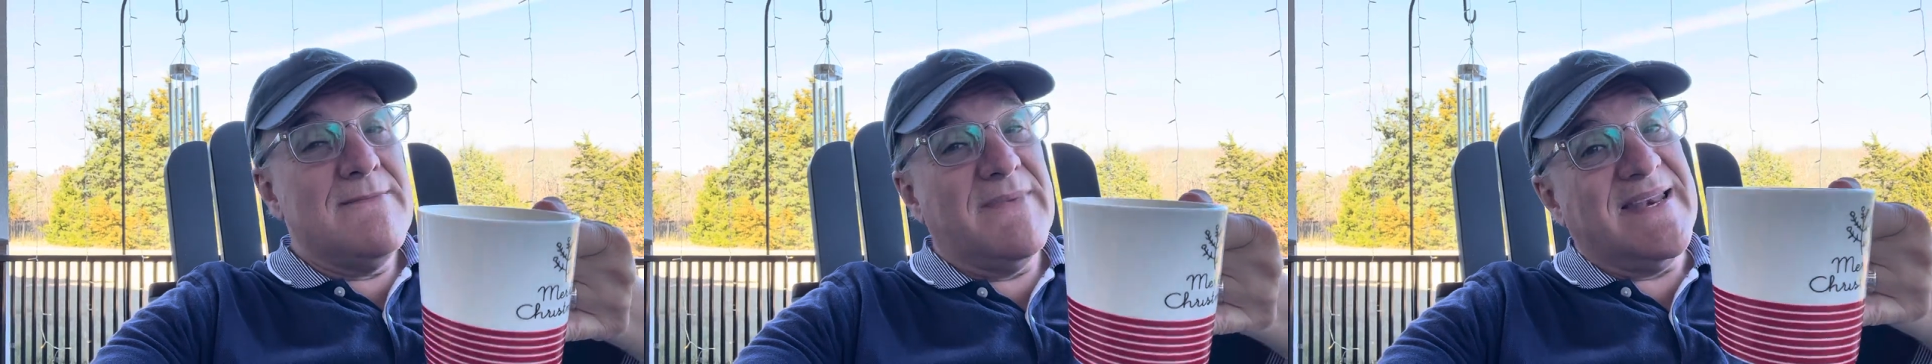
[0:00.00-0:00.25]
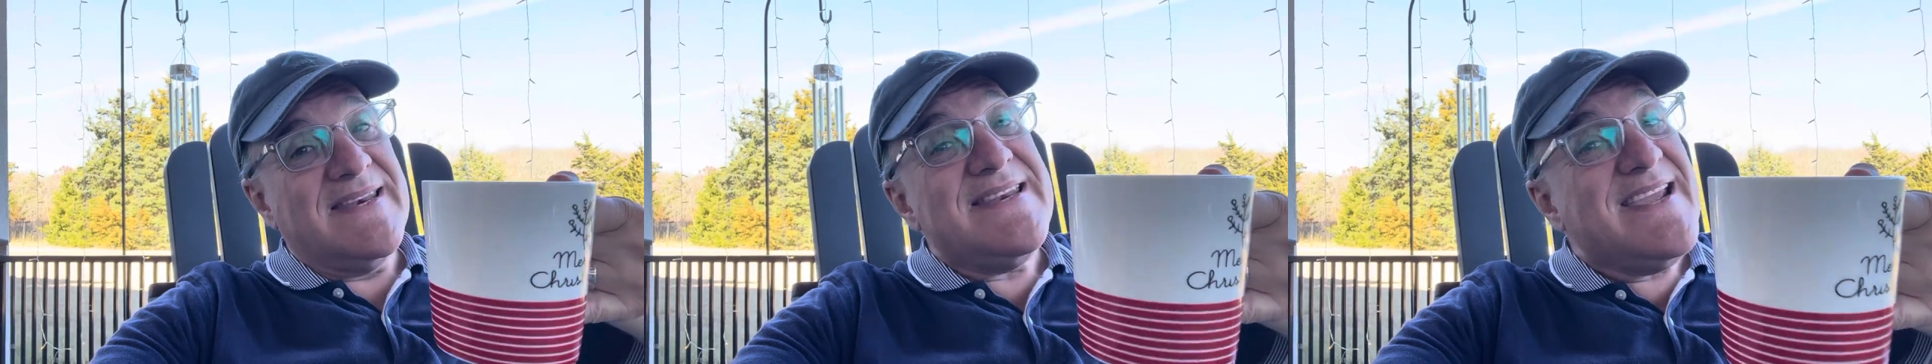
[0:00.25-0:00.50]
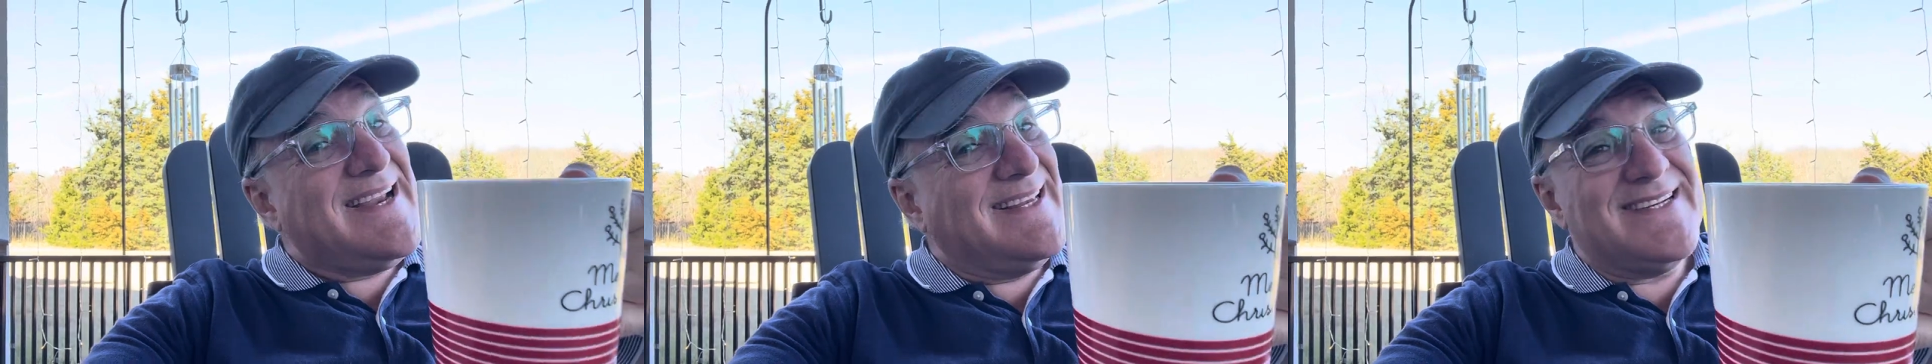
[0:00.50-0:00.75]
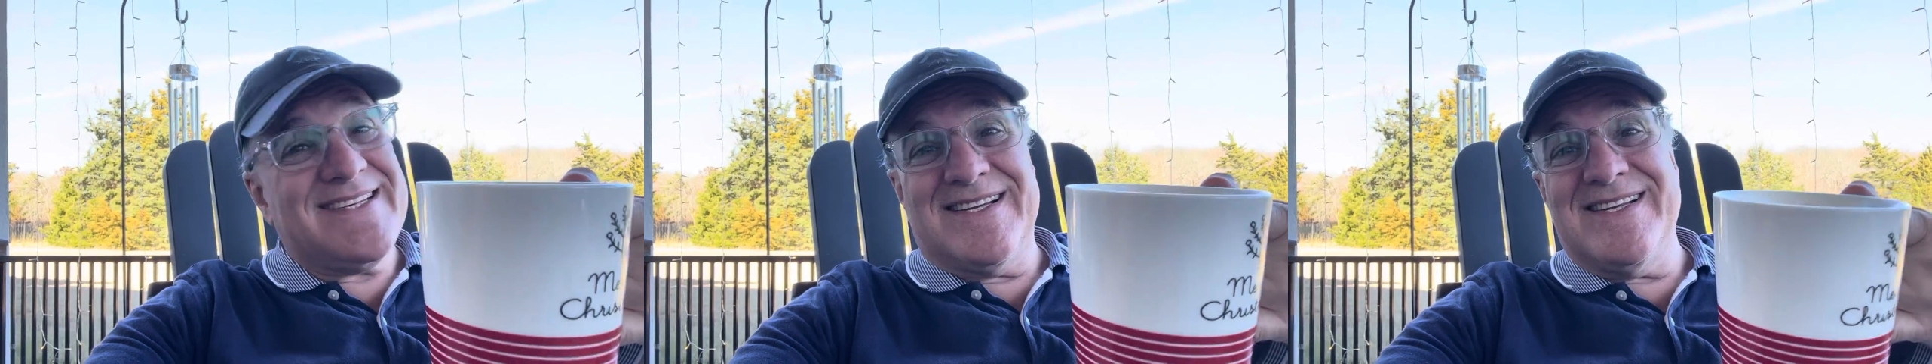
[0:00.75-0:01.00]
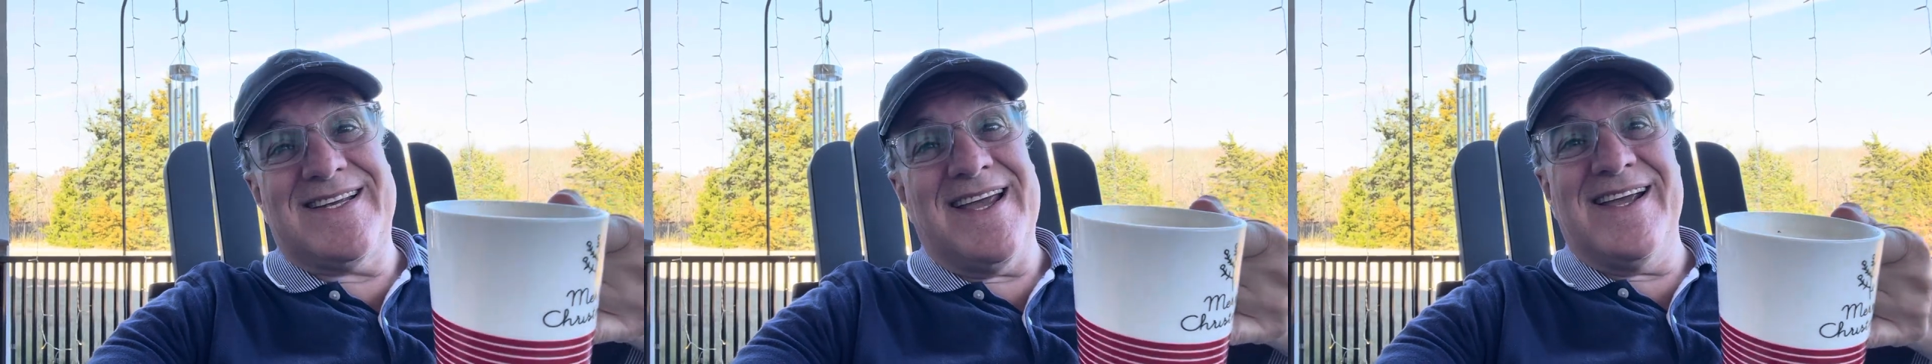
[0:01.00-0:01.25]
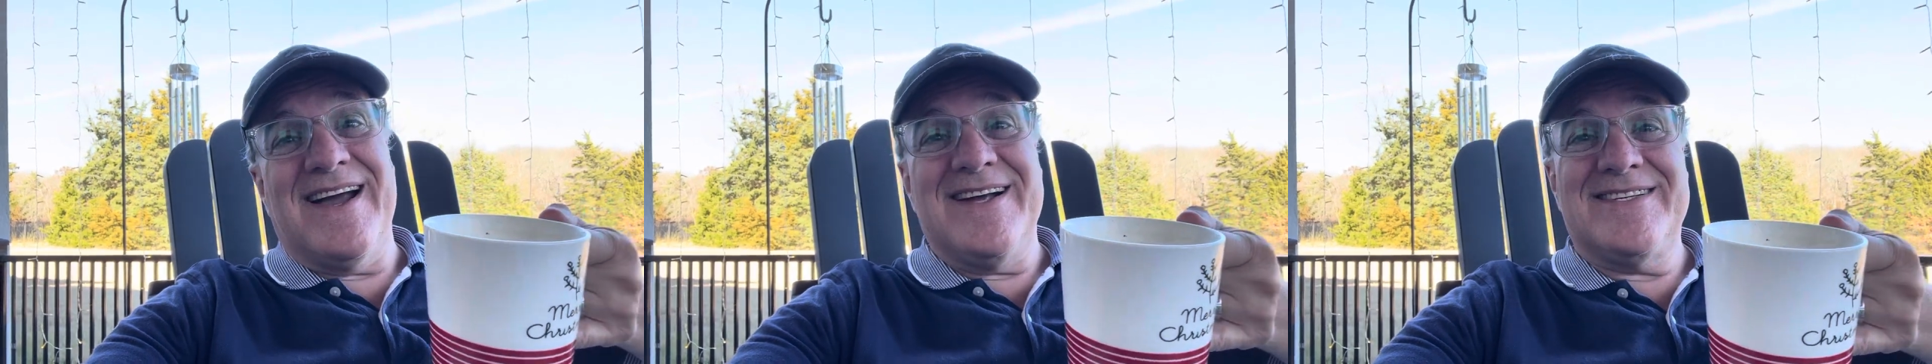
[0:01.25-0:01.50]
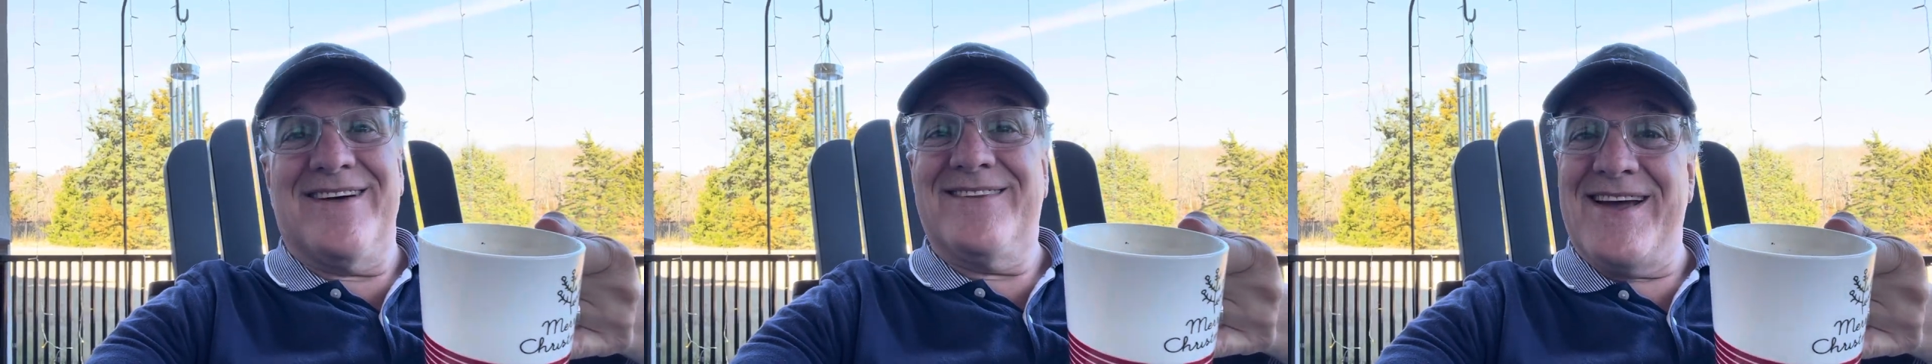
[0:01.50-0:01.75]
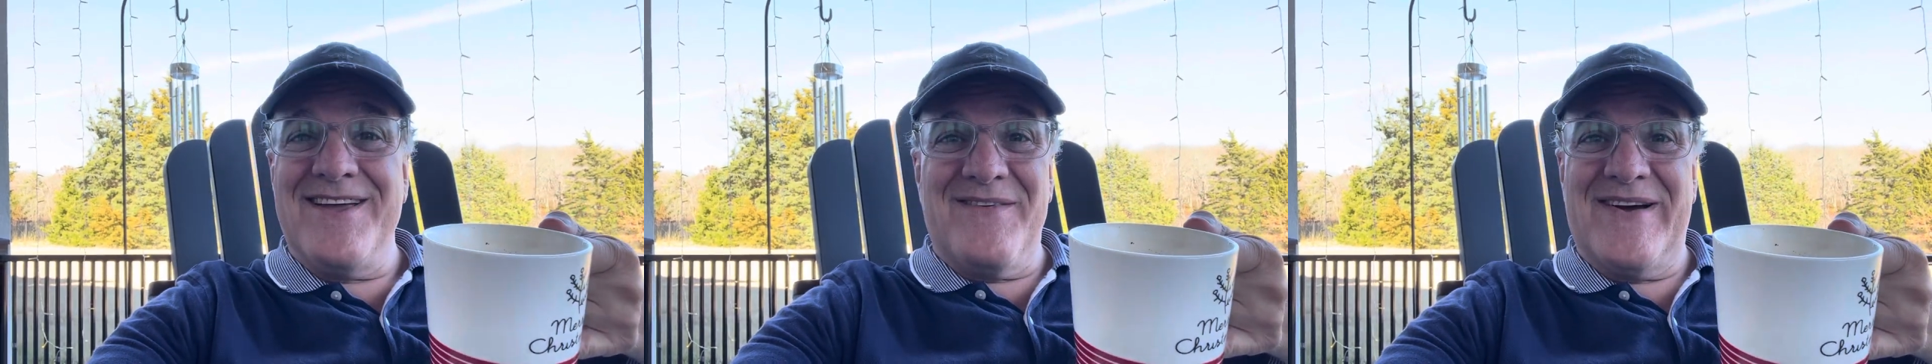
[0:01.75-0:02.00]
But needless to say, guys, I'll
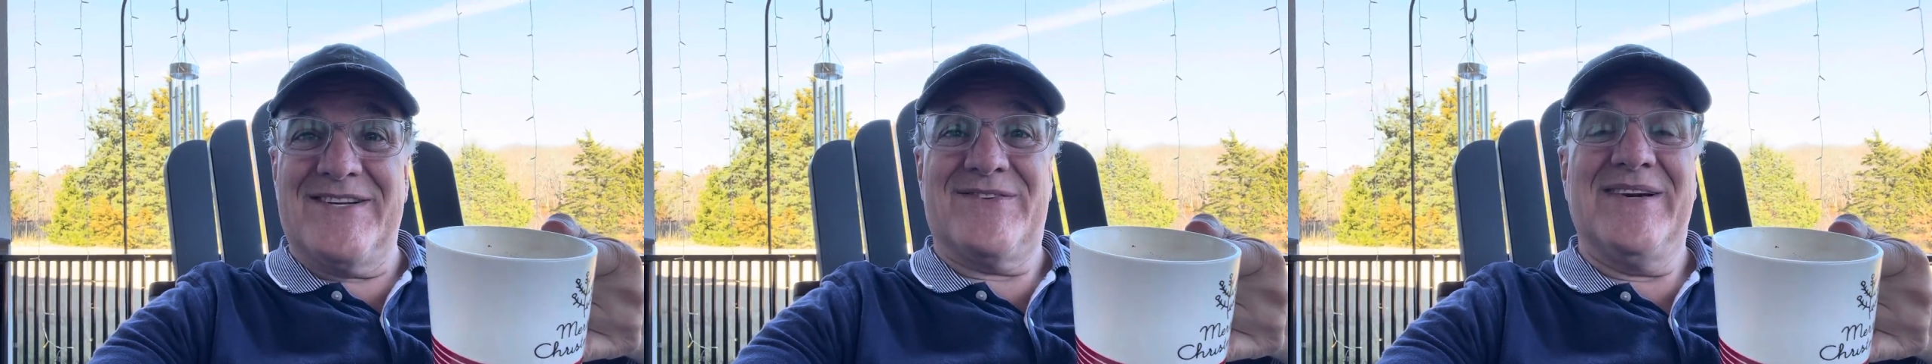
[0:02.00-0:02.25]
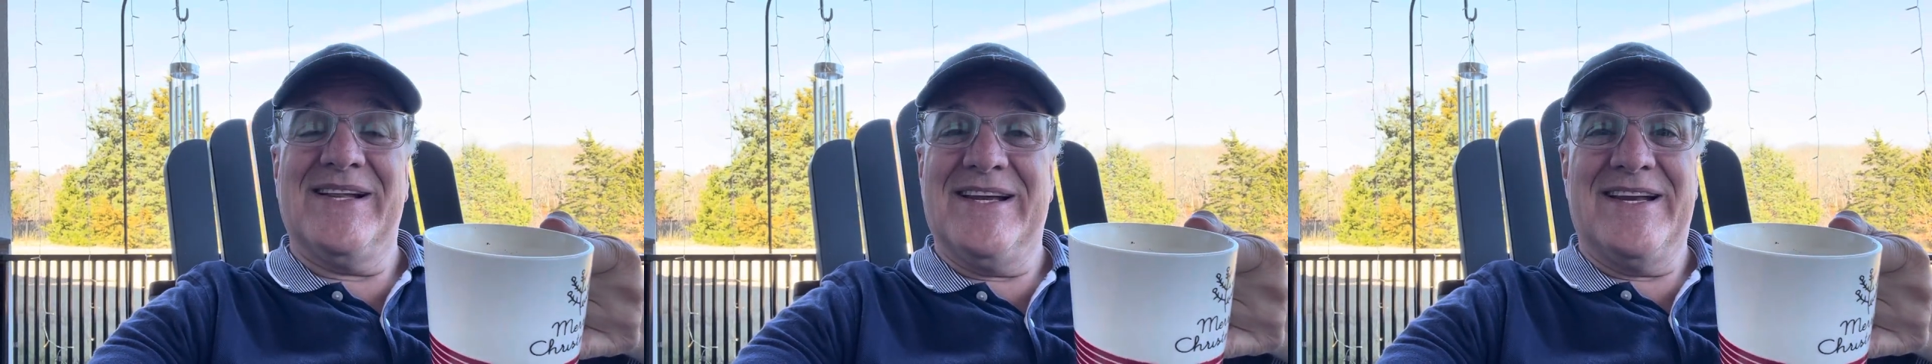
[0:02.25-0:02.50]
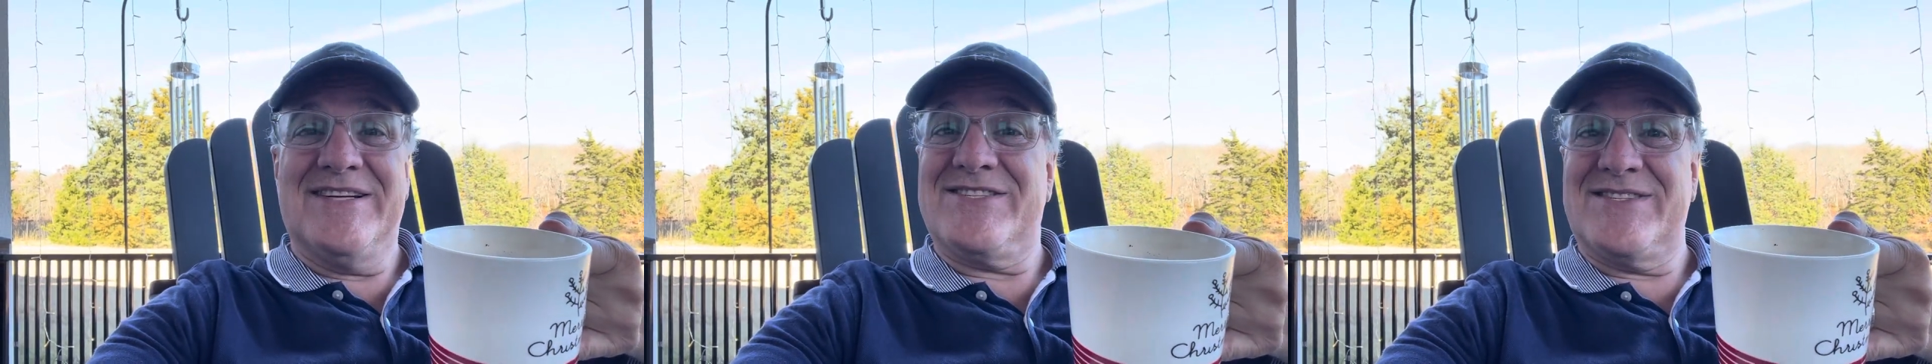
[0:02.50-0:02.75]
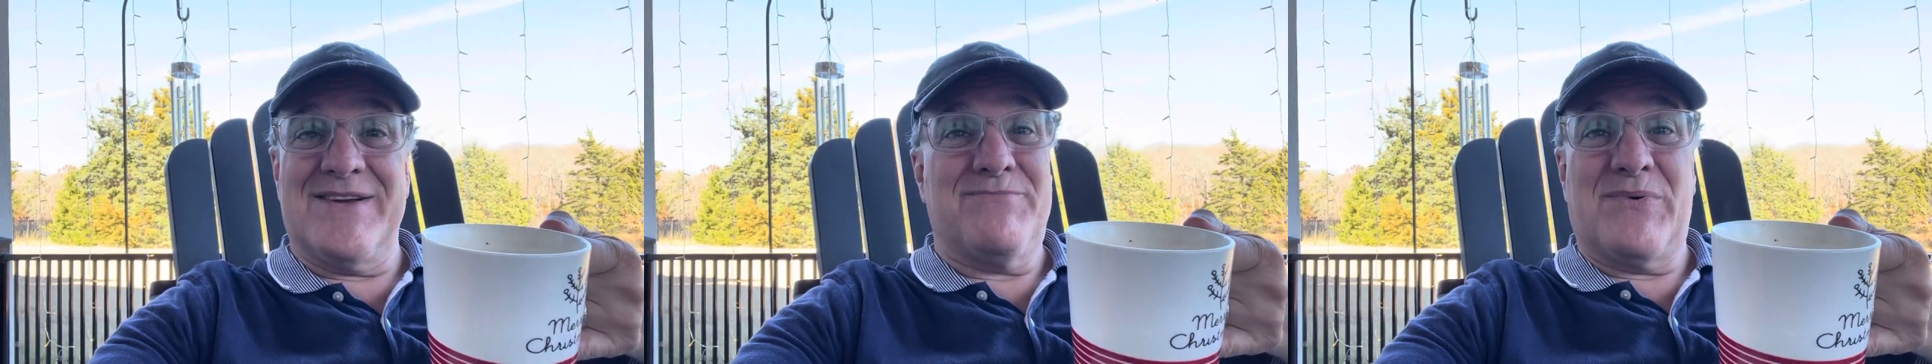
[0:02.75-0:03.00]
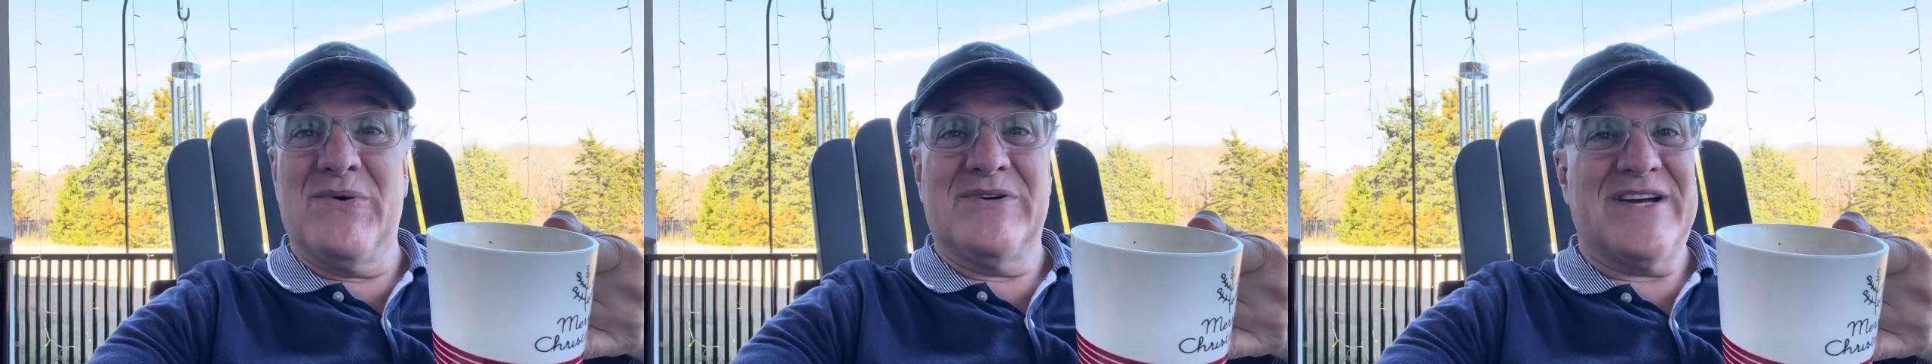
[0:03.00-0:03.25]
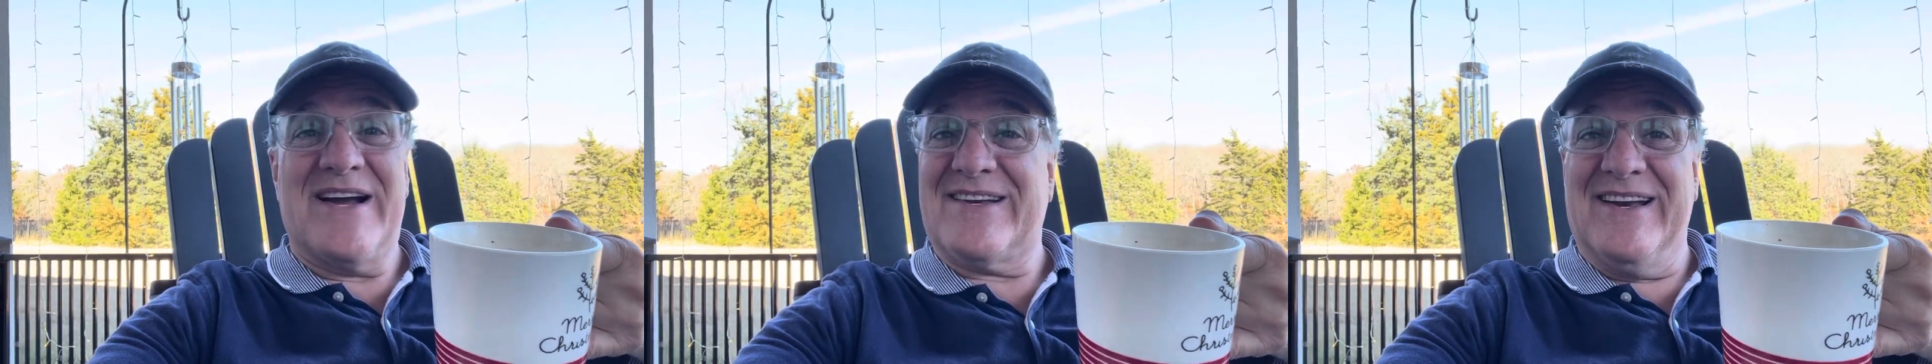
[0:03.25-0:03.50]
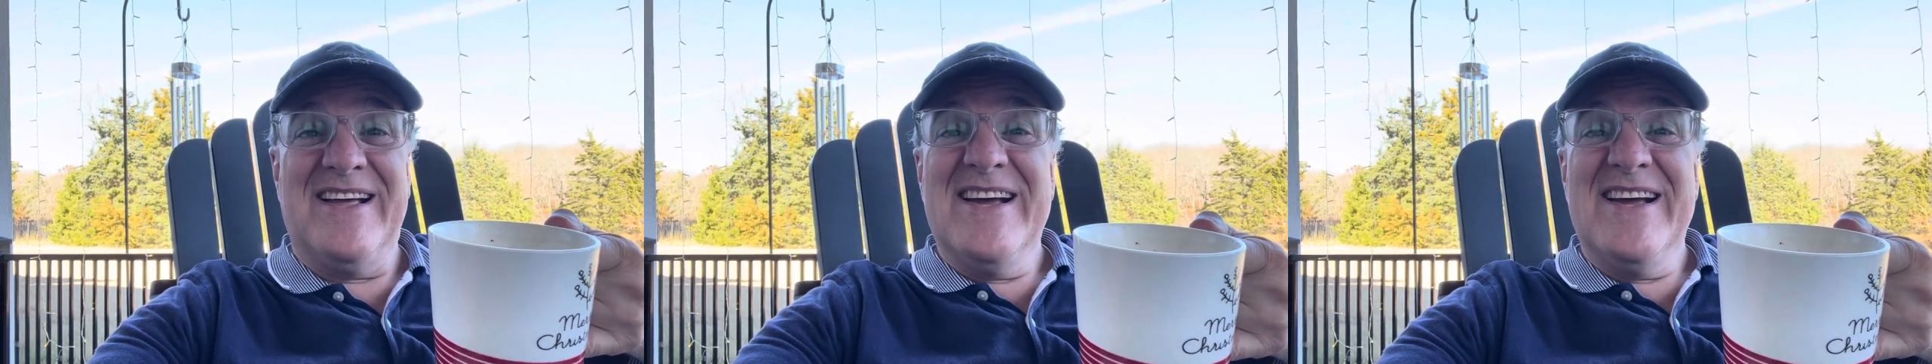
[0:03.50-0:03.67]
tell you what, it's really an interesting project and